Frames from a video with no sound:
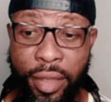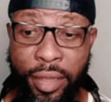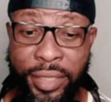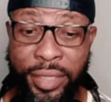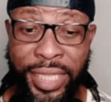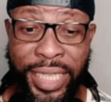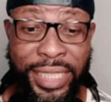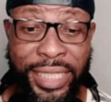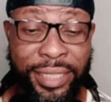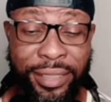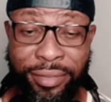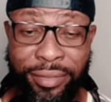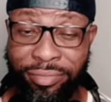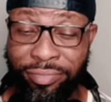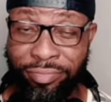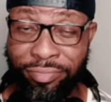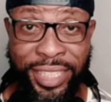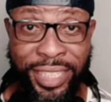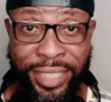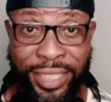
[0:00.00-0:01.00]
just
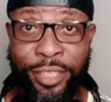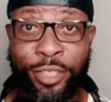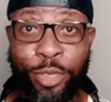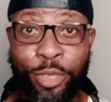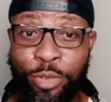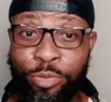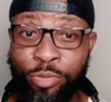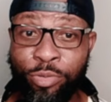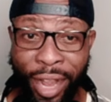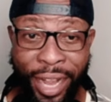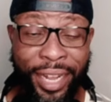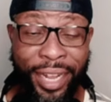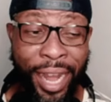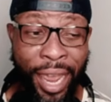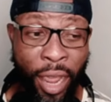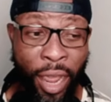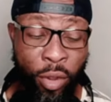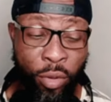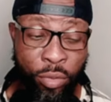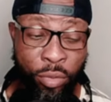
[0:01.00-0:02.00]
listening to it right
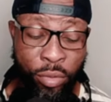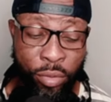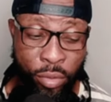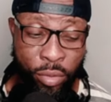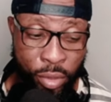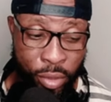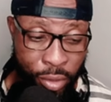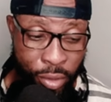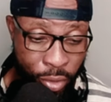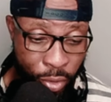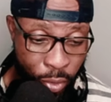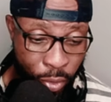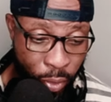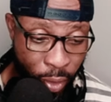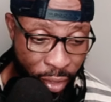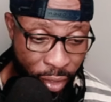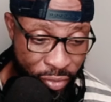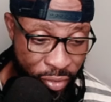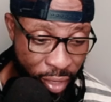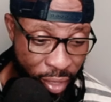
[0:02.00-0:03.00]
now, you know,
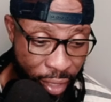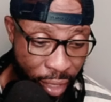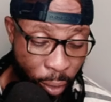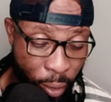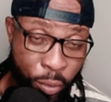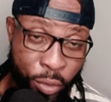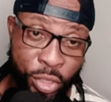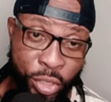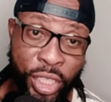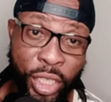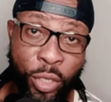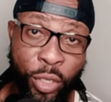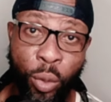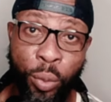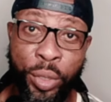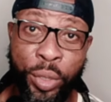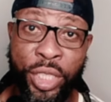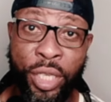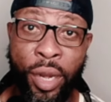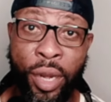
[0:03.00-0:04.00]
I feel like I want to check the
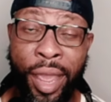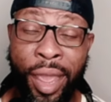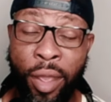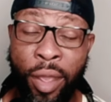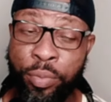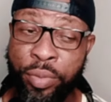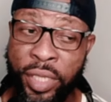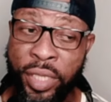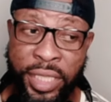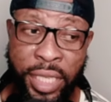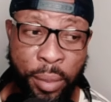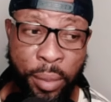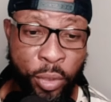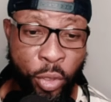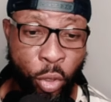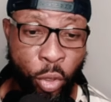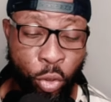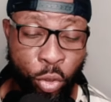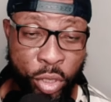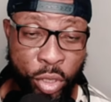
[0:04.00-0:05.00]
original out. Please let me
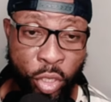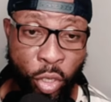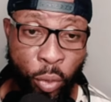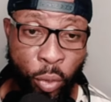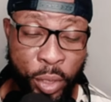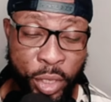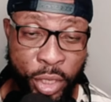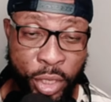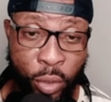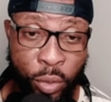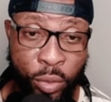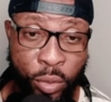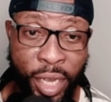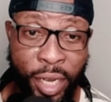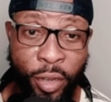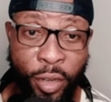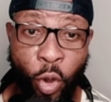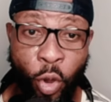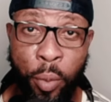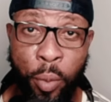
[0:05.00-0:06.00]
know who did the original down
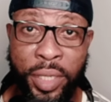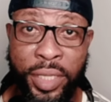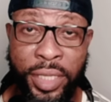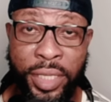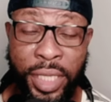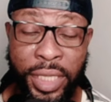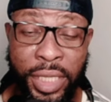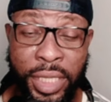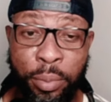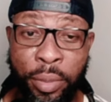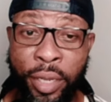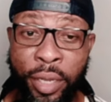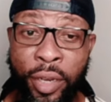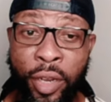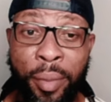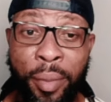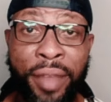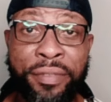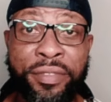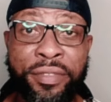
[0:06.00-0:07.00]
in the comment section. But
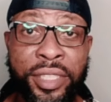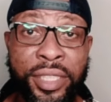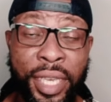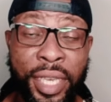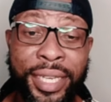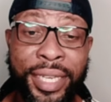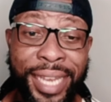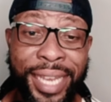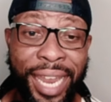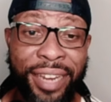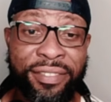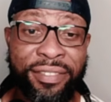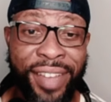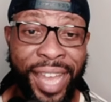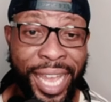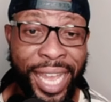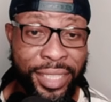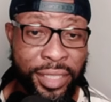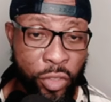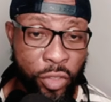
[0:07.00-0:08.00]
I have to say, Dan
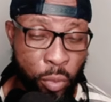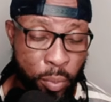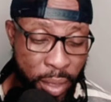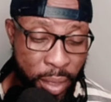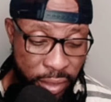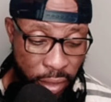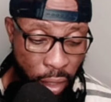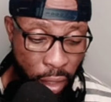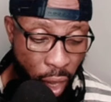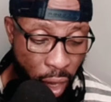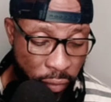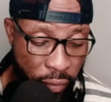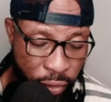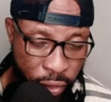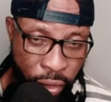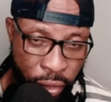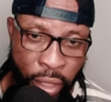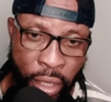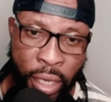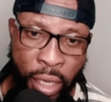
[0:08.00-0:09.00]
Vasc, you know, metal
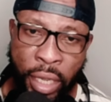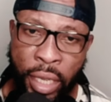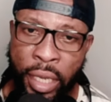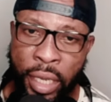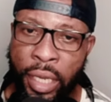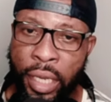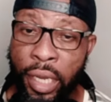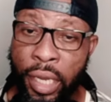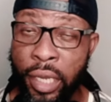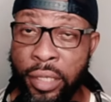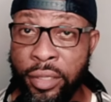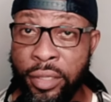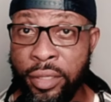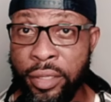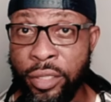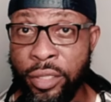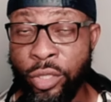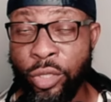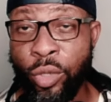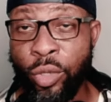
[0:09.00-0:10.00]
cover to
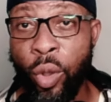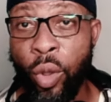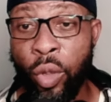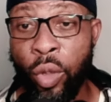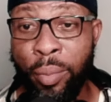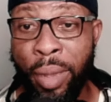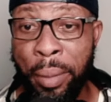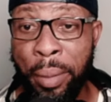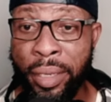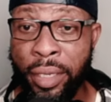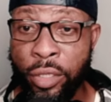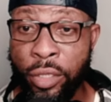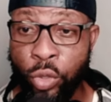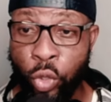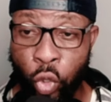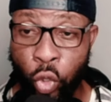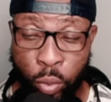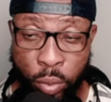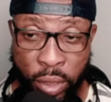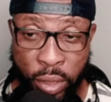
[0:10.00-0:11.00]
this song, My Mother
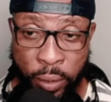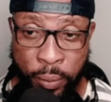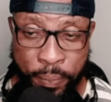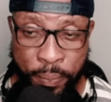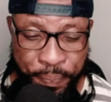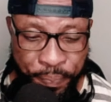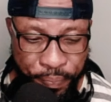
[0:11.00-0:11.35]
Told Me,